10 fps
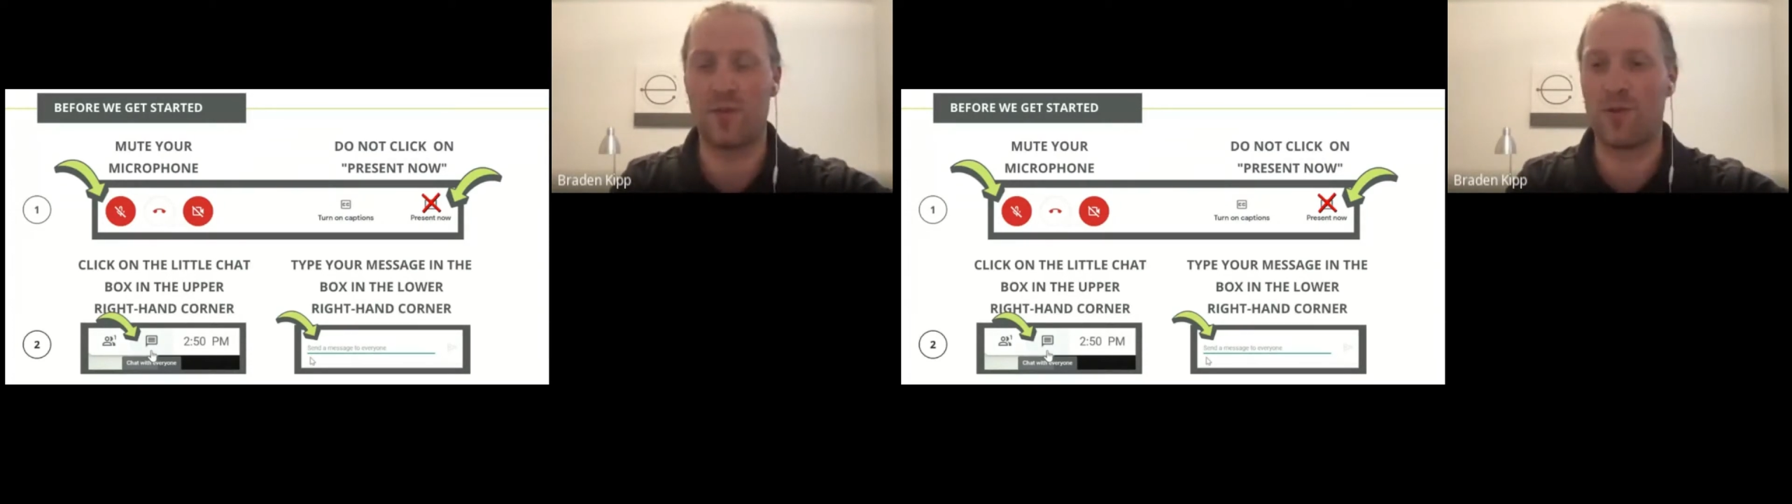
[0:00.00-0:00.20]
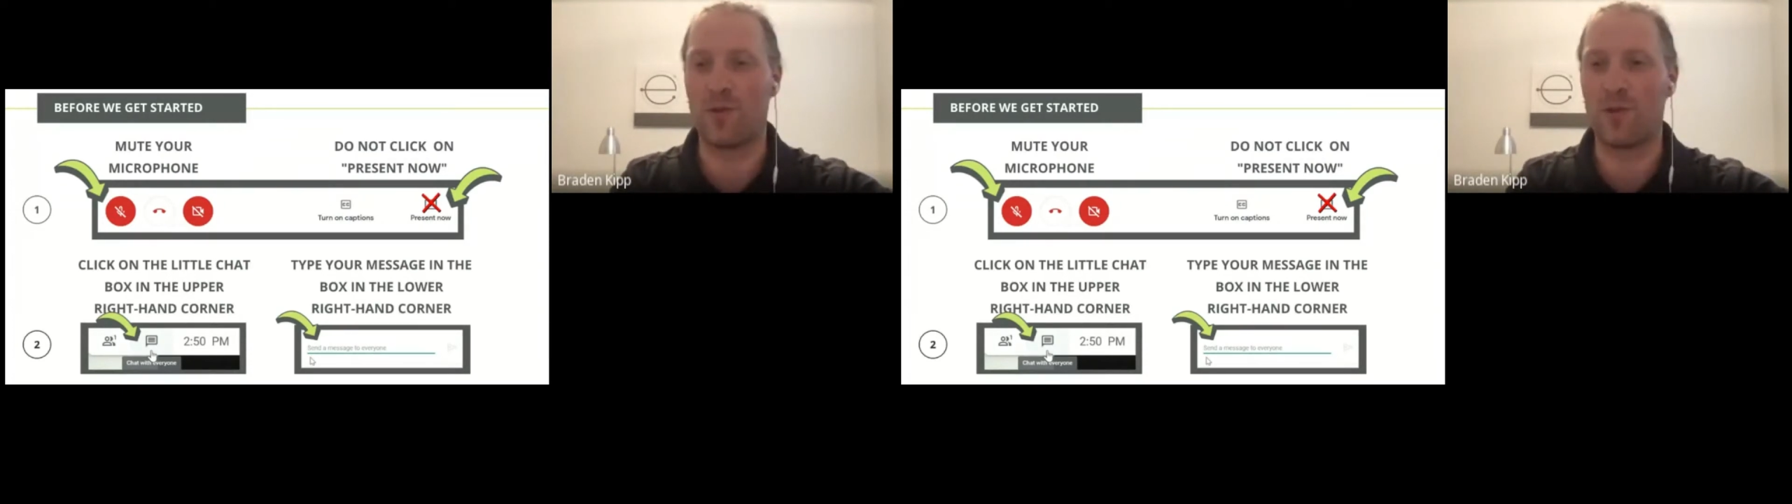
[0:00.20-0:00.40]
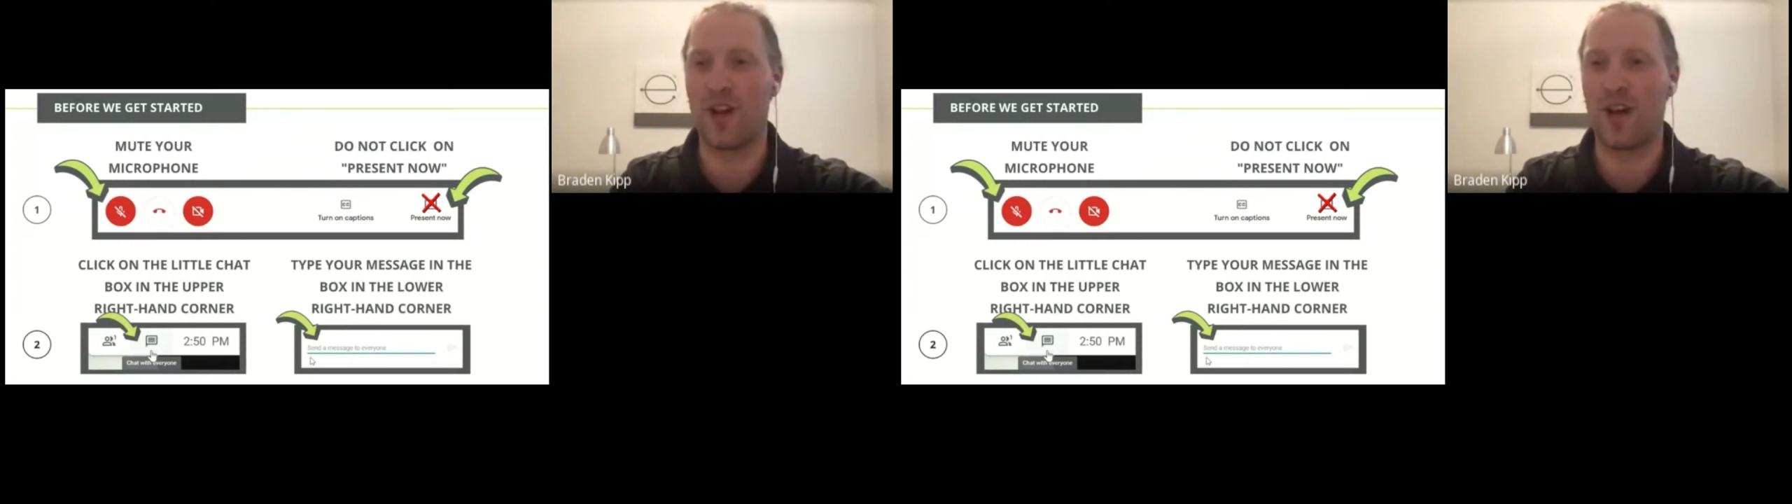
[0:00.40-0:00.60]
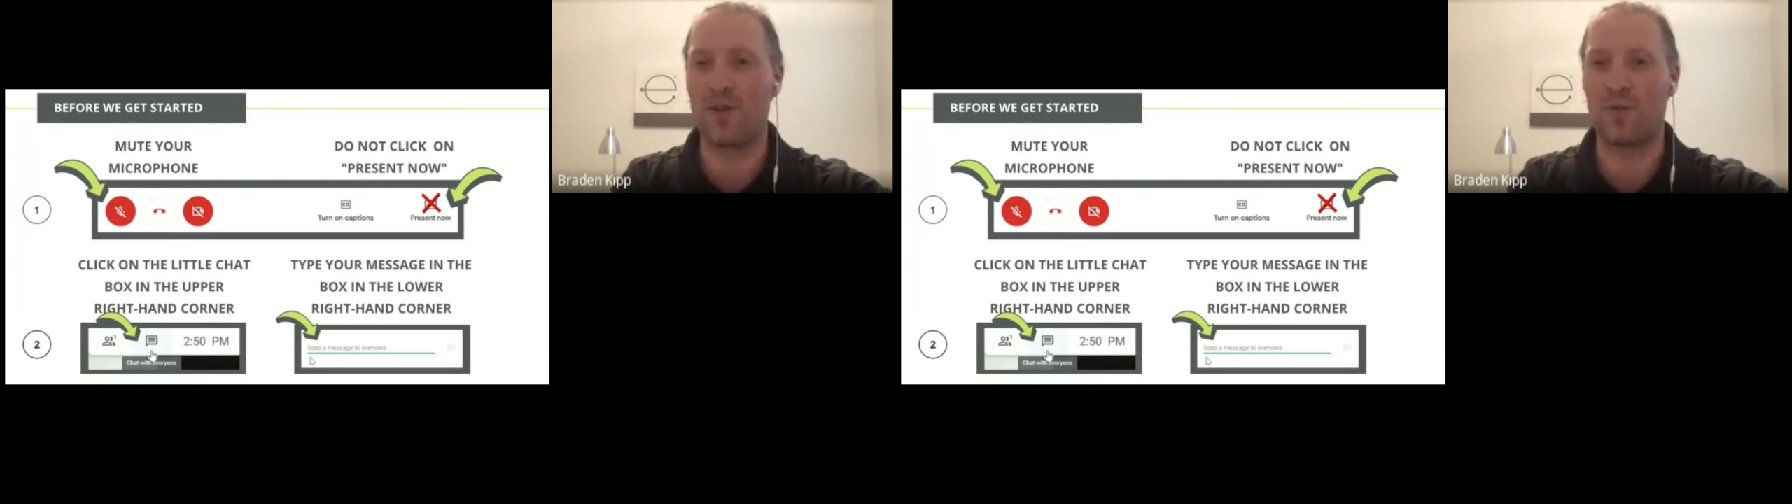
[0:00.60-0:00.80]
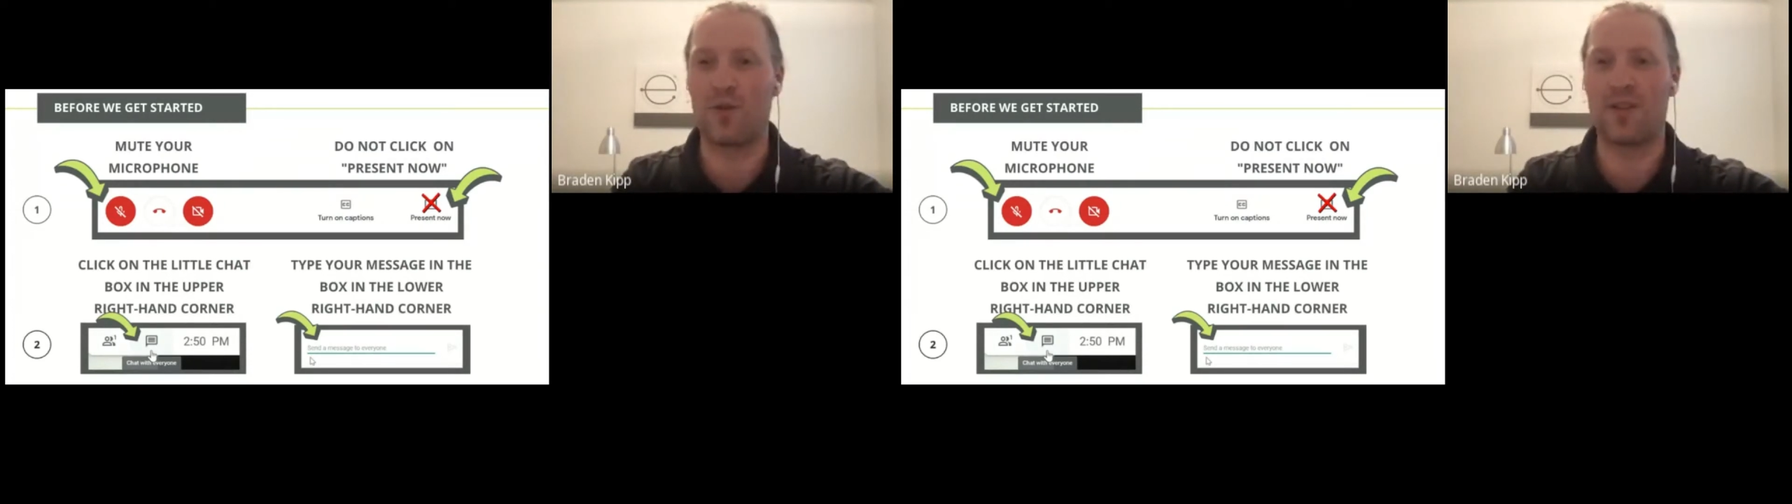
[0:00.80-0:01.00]

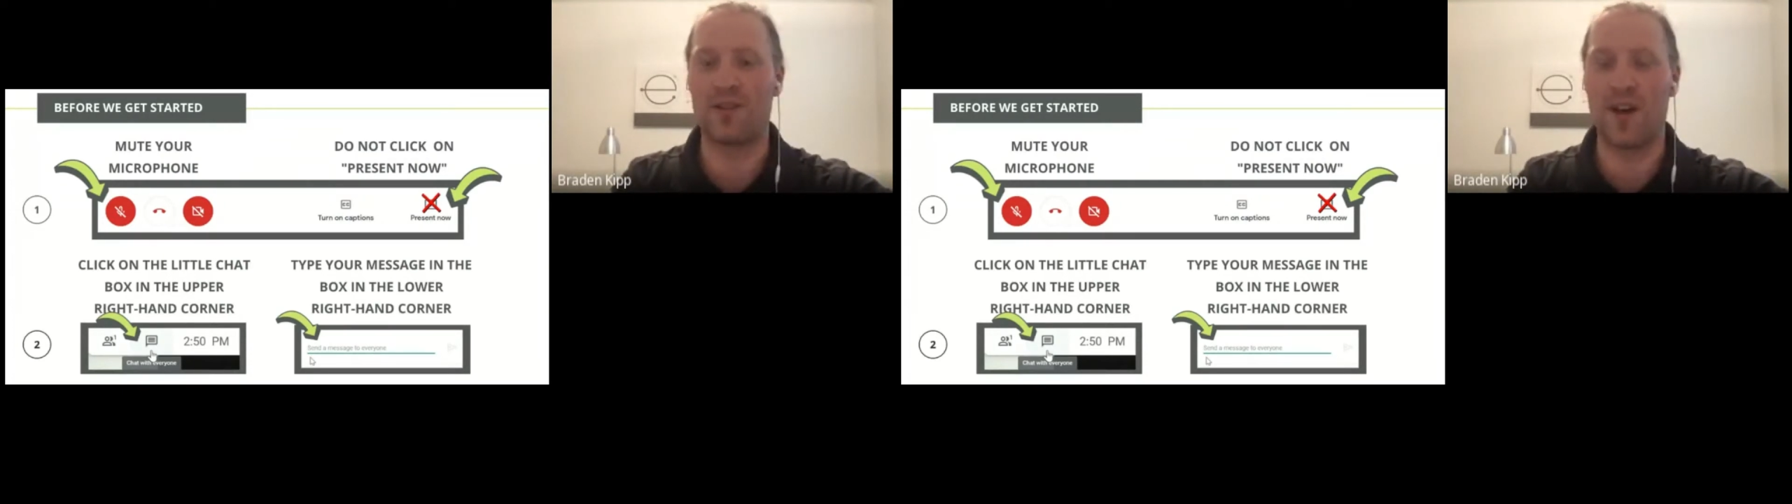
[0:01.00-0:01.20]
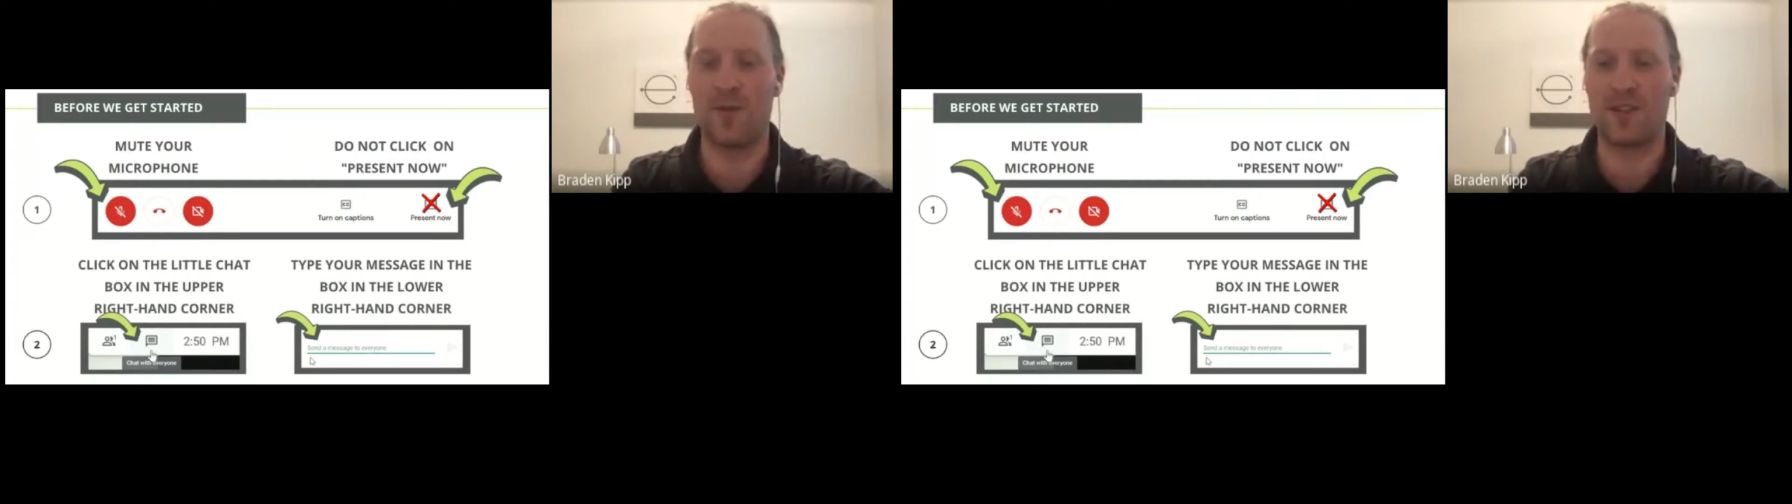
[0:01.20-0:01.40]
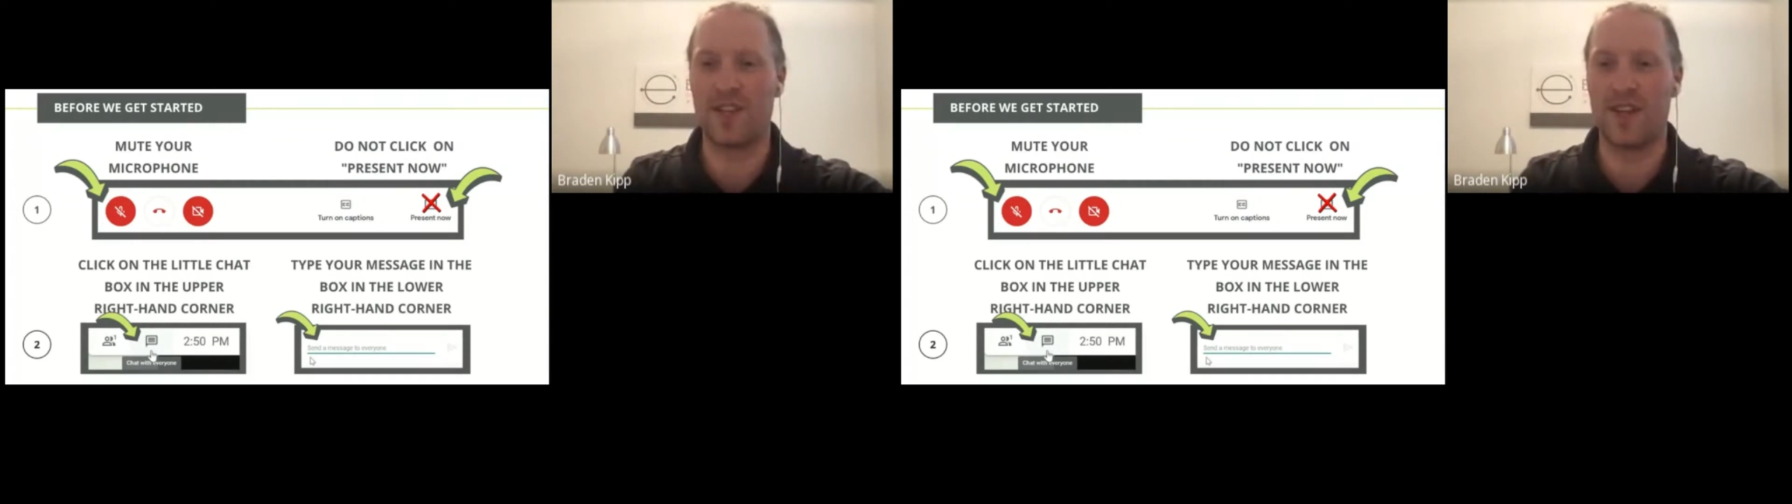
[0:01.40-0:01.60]
we'll have time at the